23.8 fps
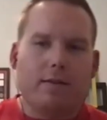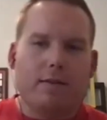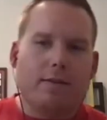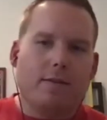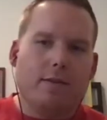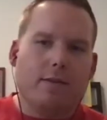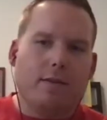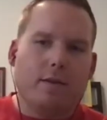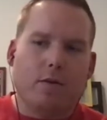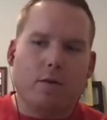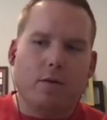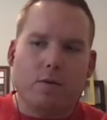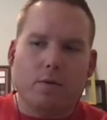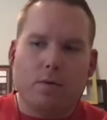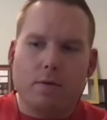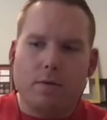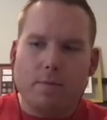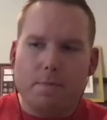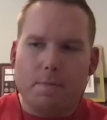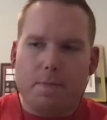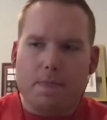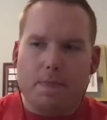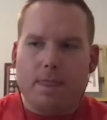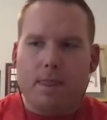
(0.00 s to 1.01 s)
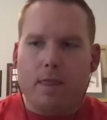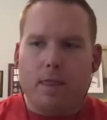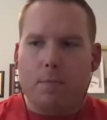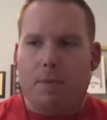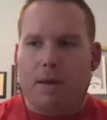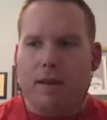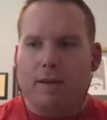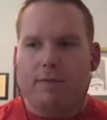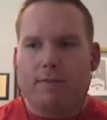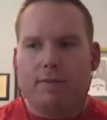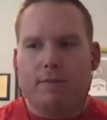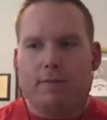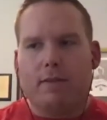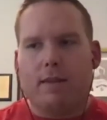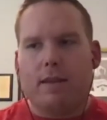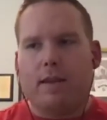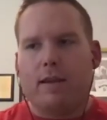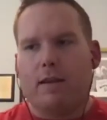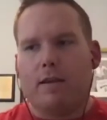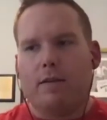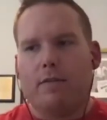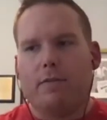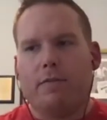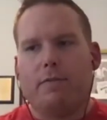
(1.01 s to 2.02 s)
the best
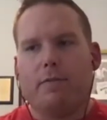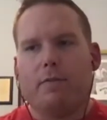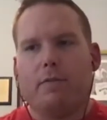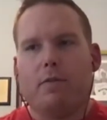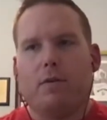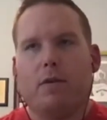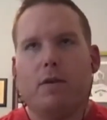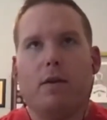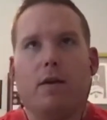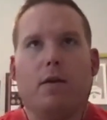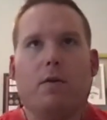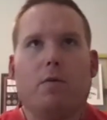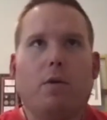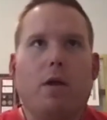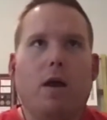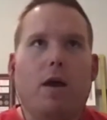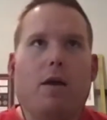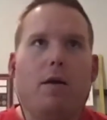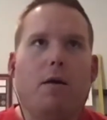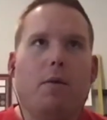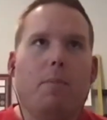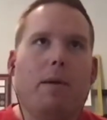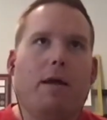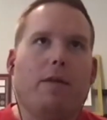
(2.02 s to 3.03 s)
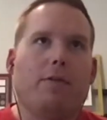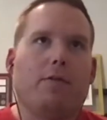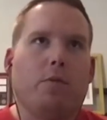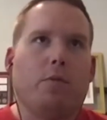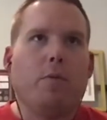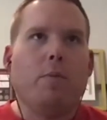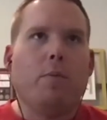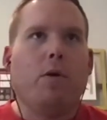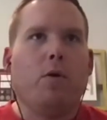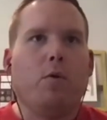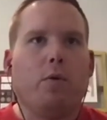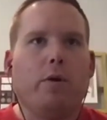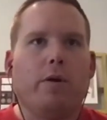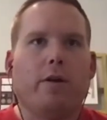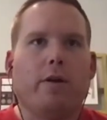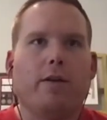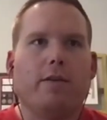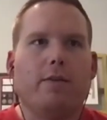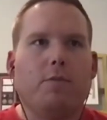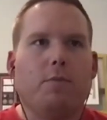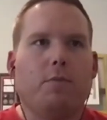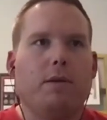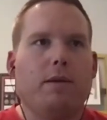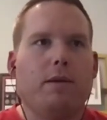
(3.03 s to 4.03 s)
thing about the remote work
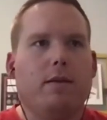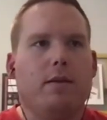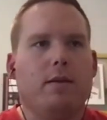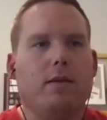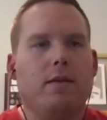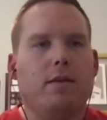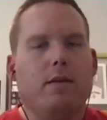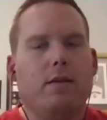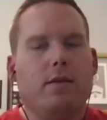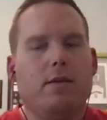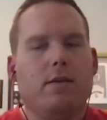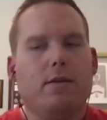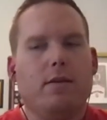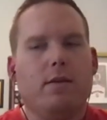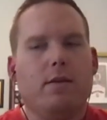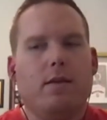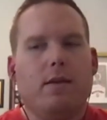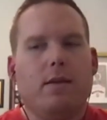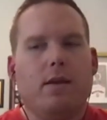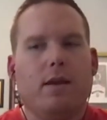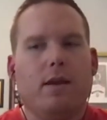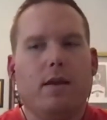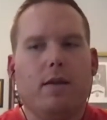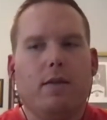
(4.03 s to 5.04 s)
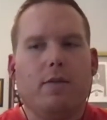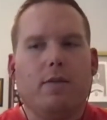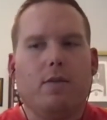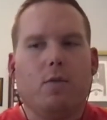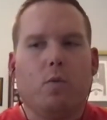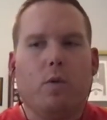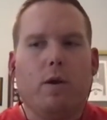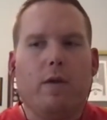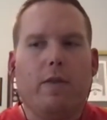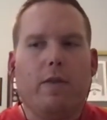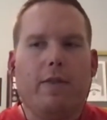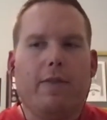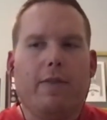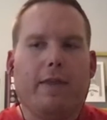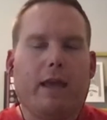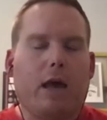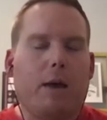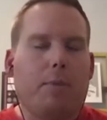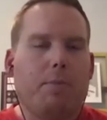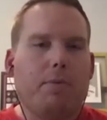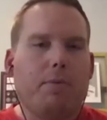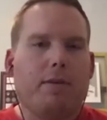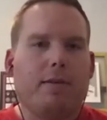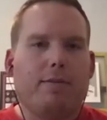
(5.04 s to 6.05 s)
has been the way that the
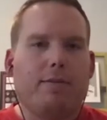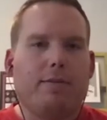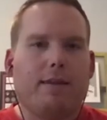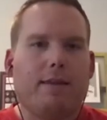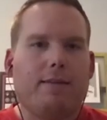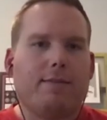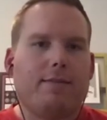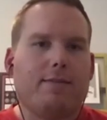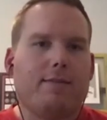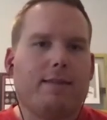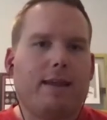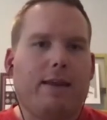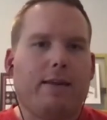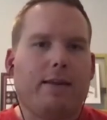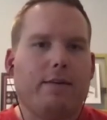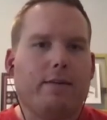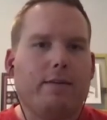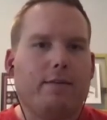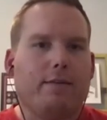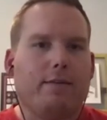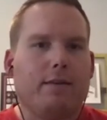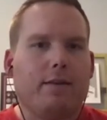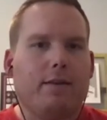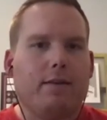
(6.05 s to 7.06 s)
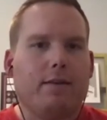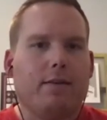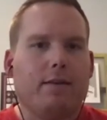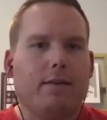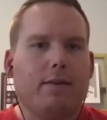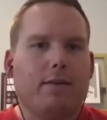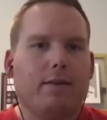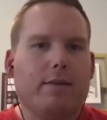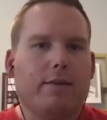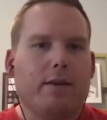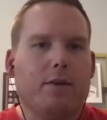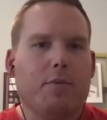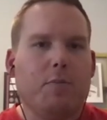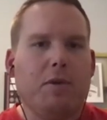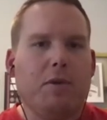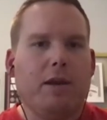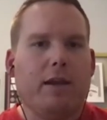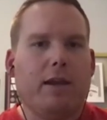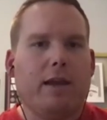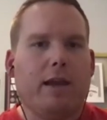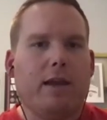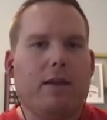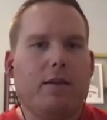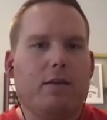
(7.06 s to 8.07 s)
company sets standards on
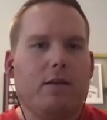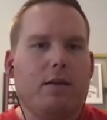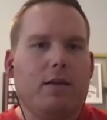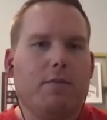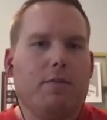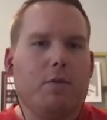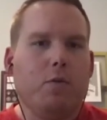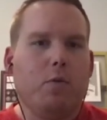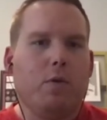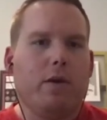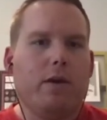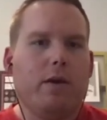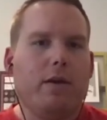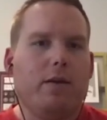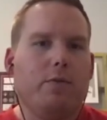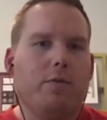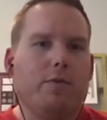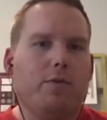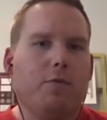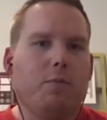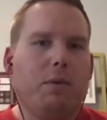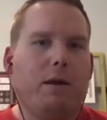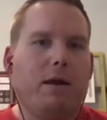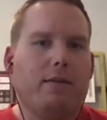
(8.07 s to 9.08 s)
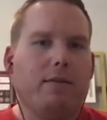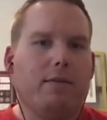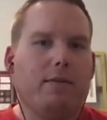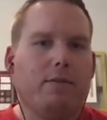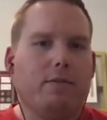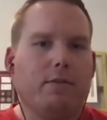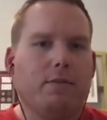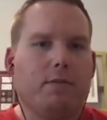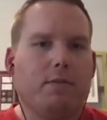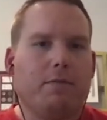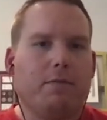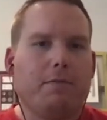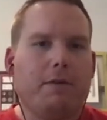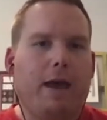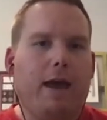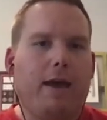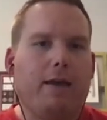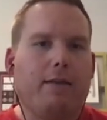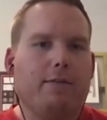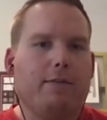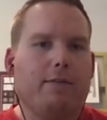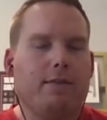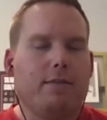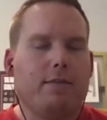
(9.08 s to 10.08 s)
communicate. If you want a response
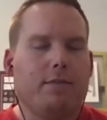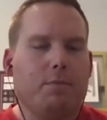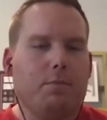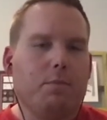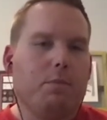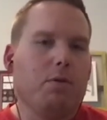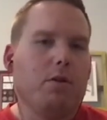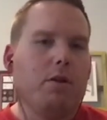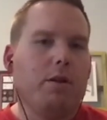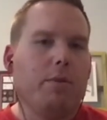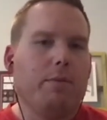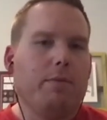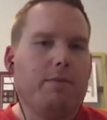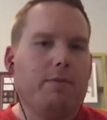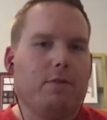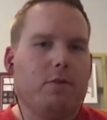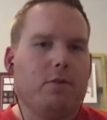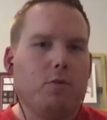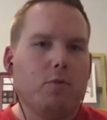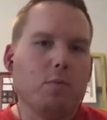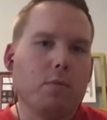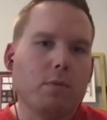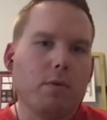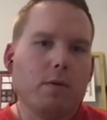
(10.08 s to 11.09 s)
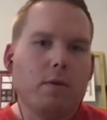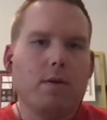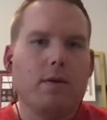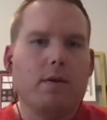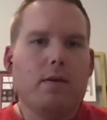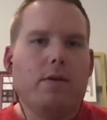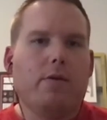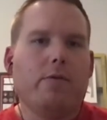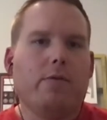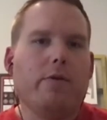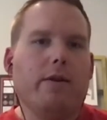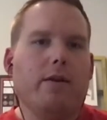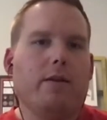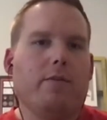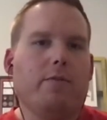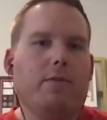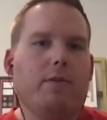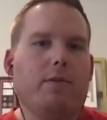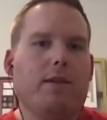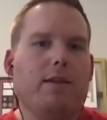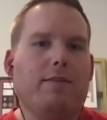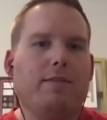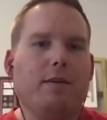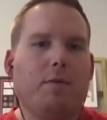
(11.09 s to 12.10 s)
fast, pull up a Zoom, right? If you
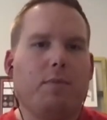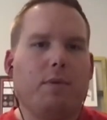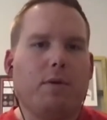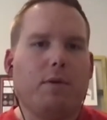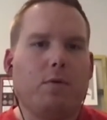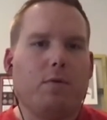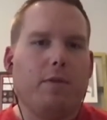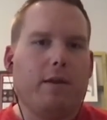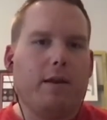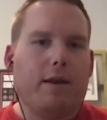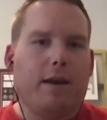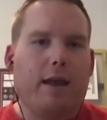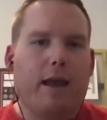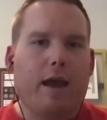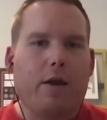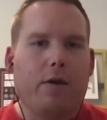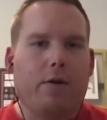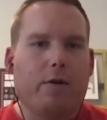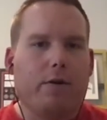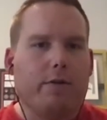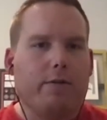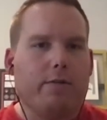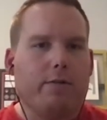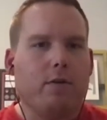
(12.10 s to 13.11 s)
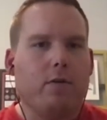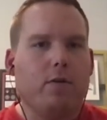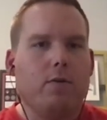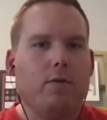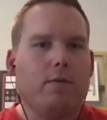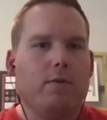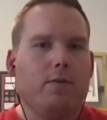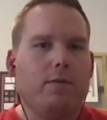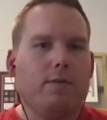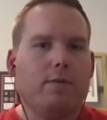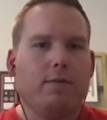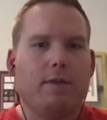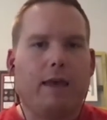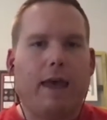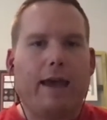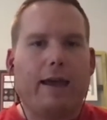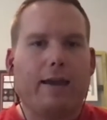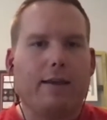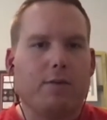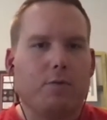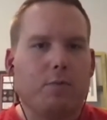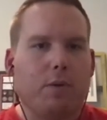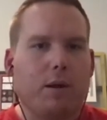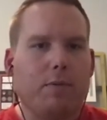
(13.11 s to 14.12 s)
need something within an hour or so, Slack
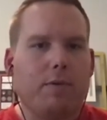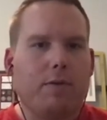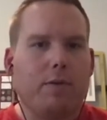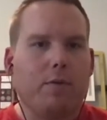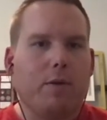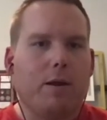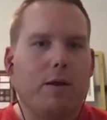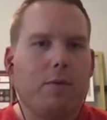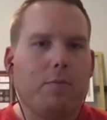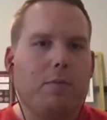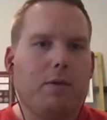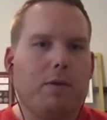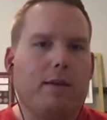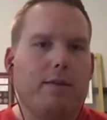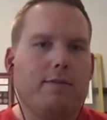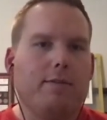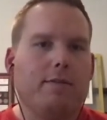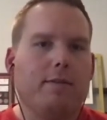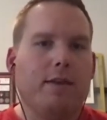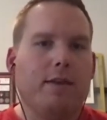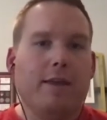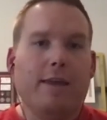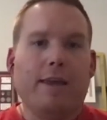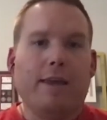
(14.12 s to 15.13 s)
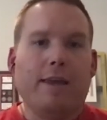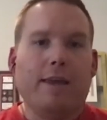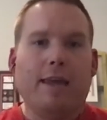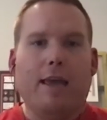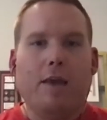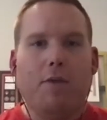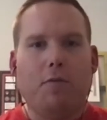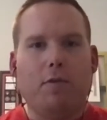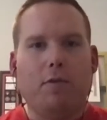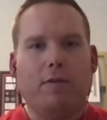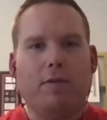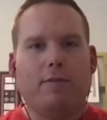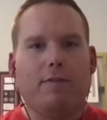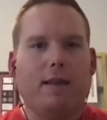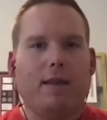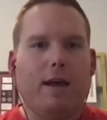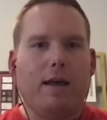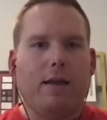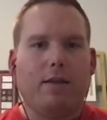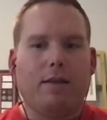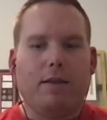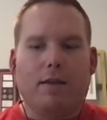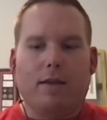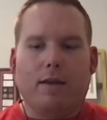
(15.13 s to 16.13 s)
is probably the right means. If it's not
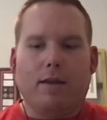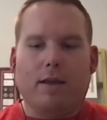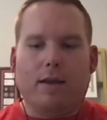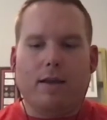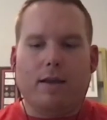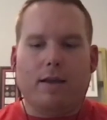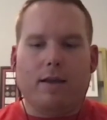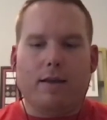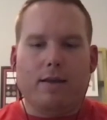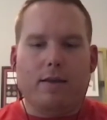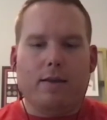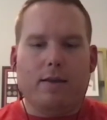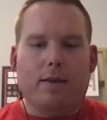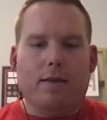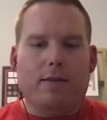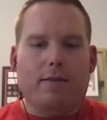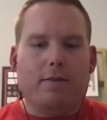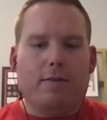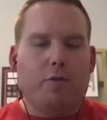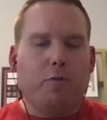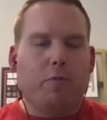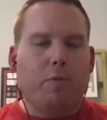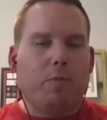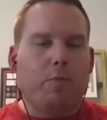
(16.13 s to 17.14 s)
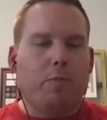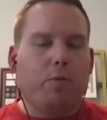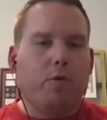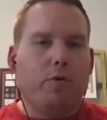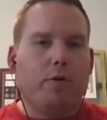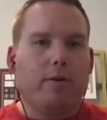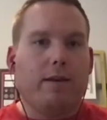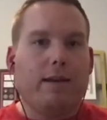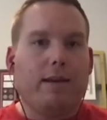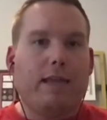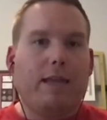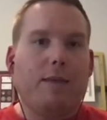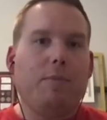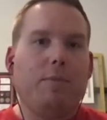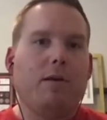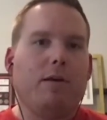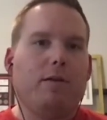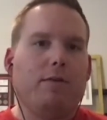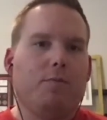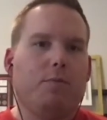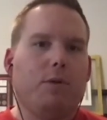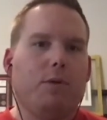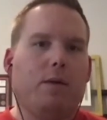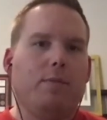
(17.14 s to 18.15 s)
super important, email is
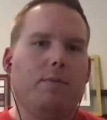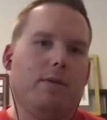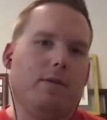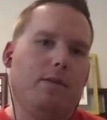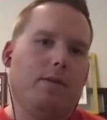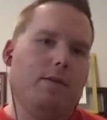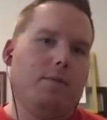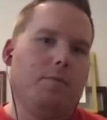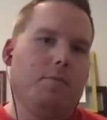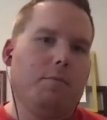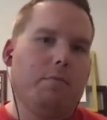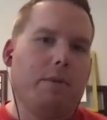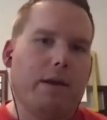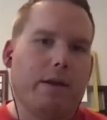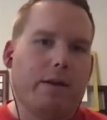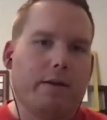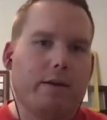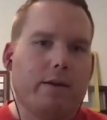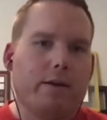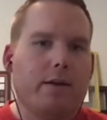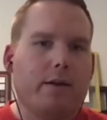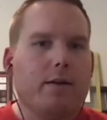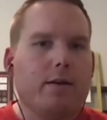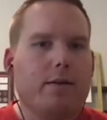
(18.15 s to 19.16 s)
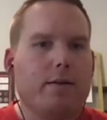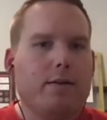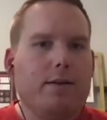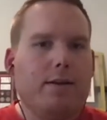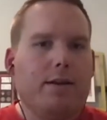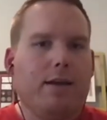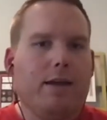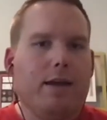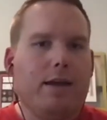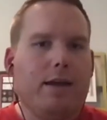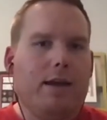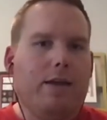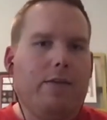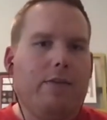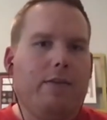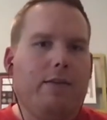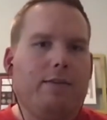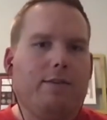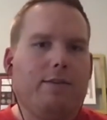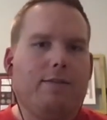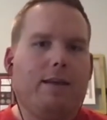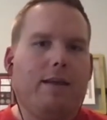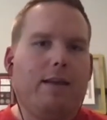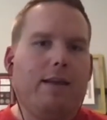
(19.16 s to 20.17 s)
probably better. And then
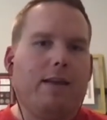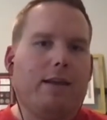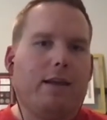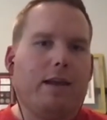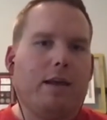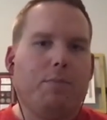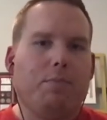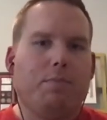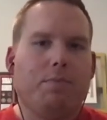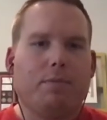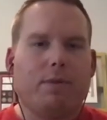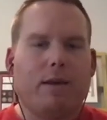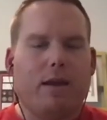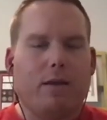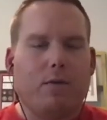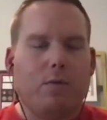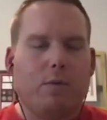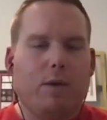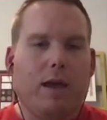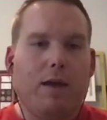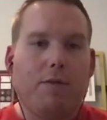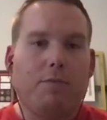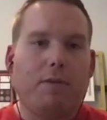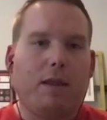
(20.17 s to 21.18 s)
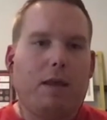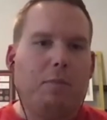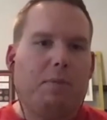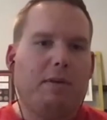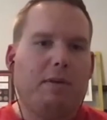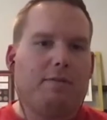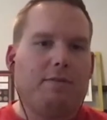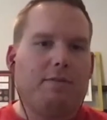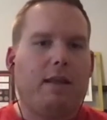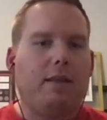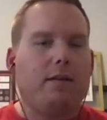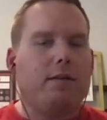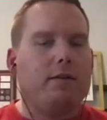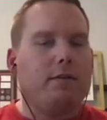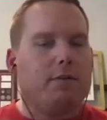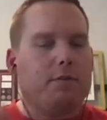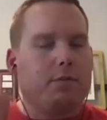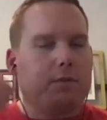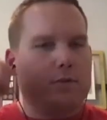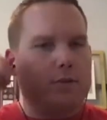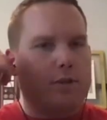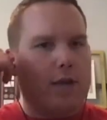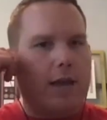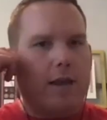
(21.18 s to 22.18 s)
setting up we have naming standards for
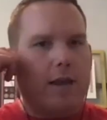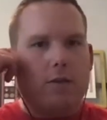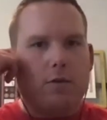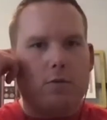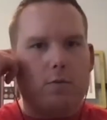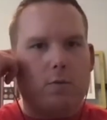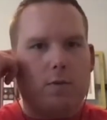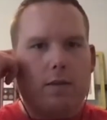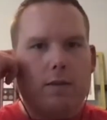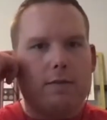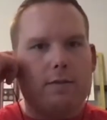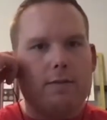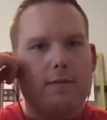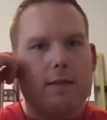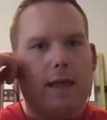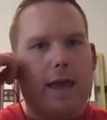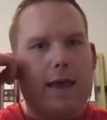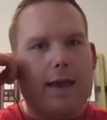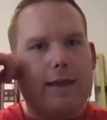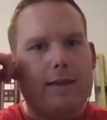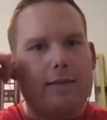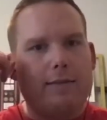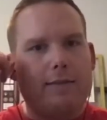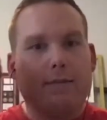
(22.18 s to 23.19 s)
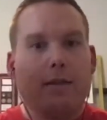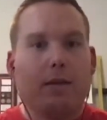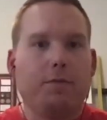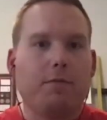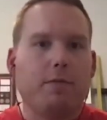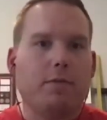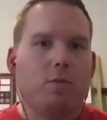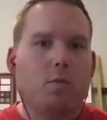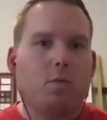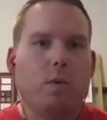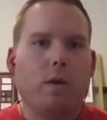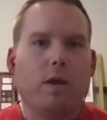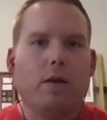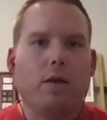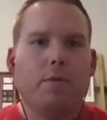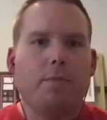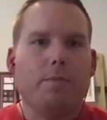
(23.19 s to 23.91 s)
channels within Slack and stuff as well.